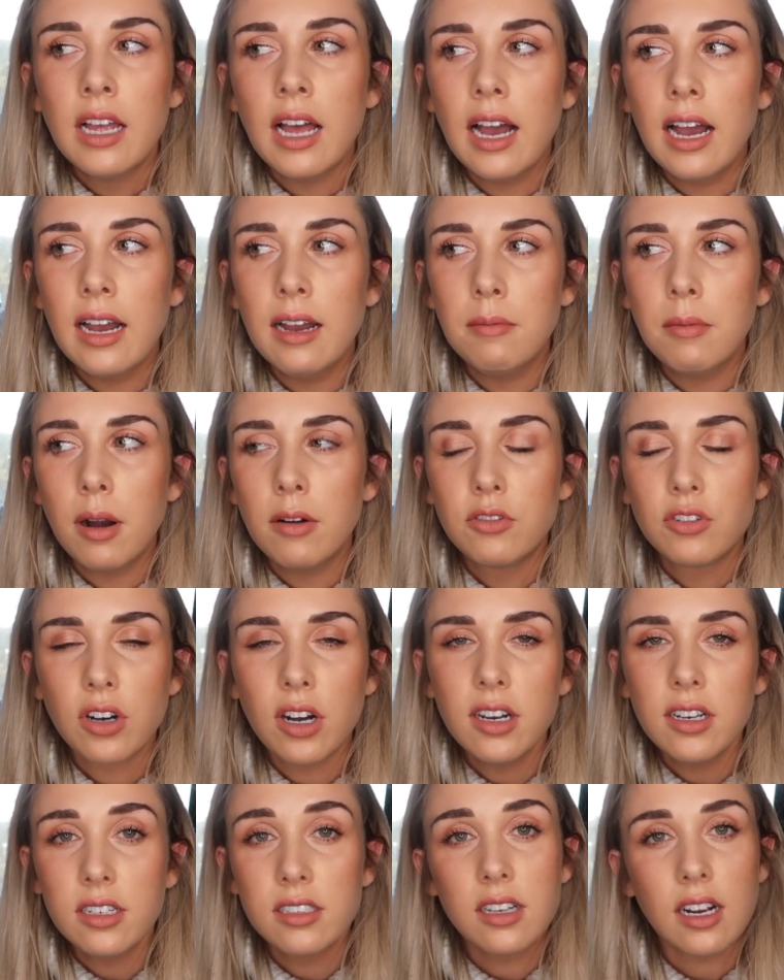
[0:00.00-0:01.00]
I've
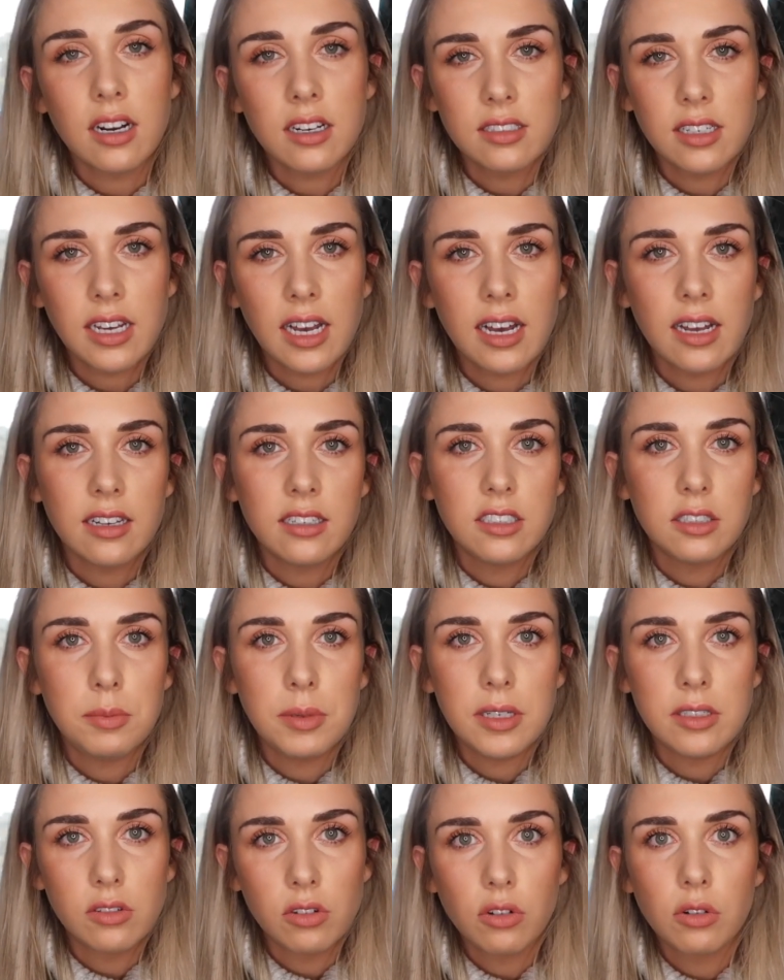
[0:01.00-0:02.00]
tried as hard as I can to
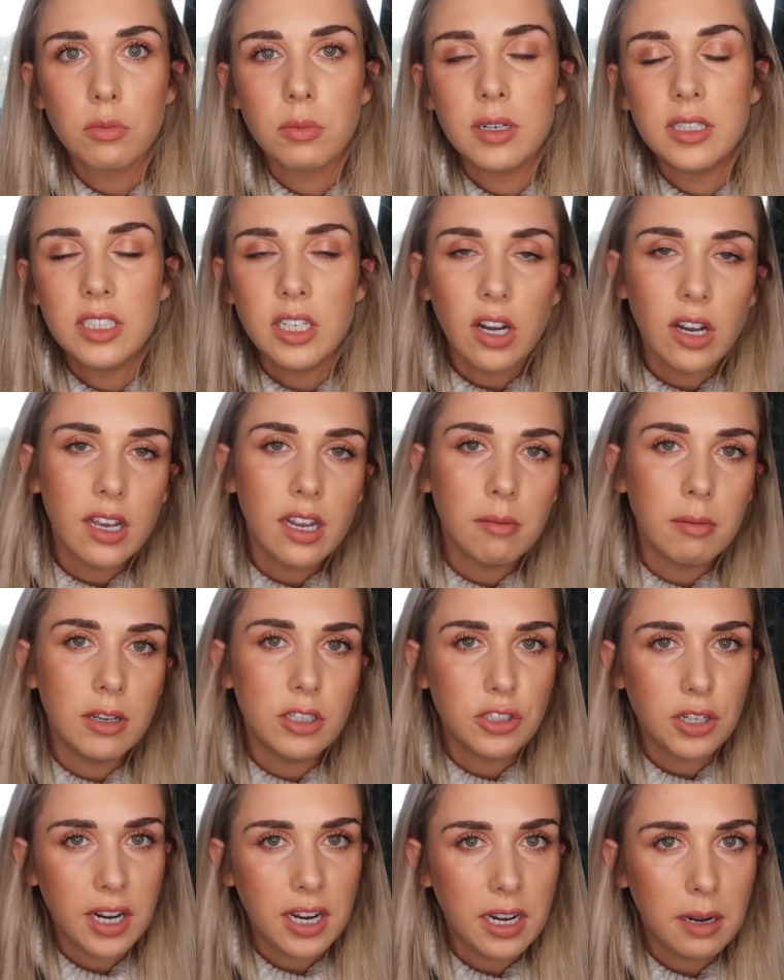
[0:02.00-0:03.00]
be as good at my diet and
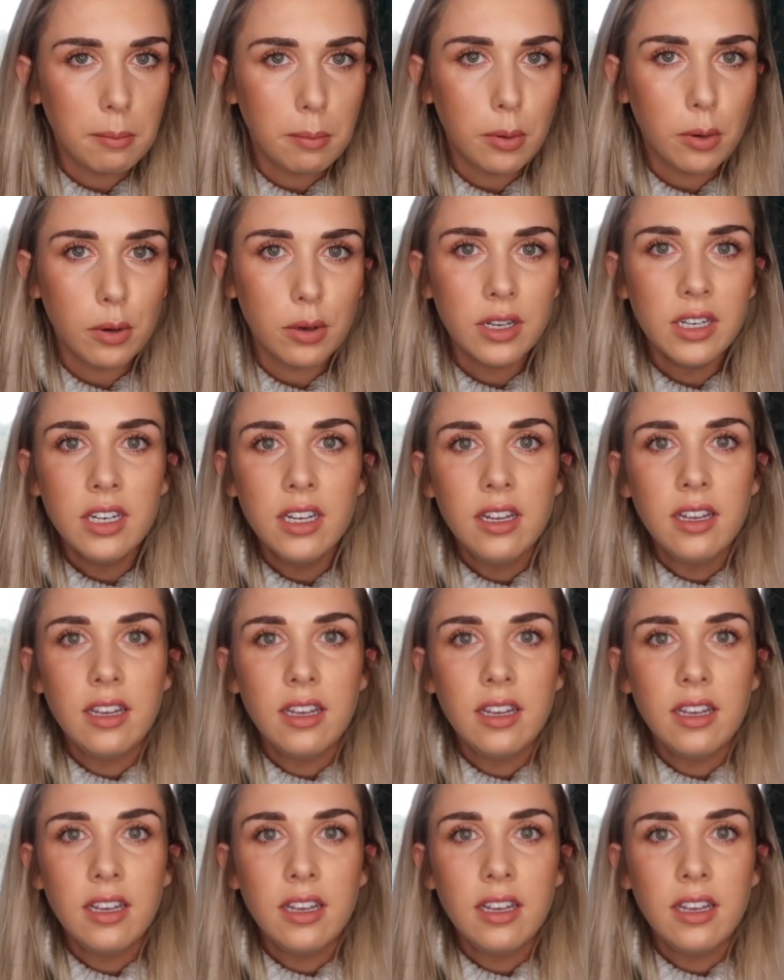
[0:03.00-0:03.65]
my training, but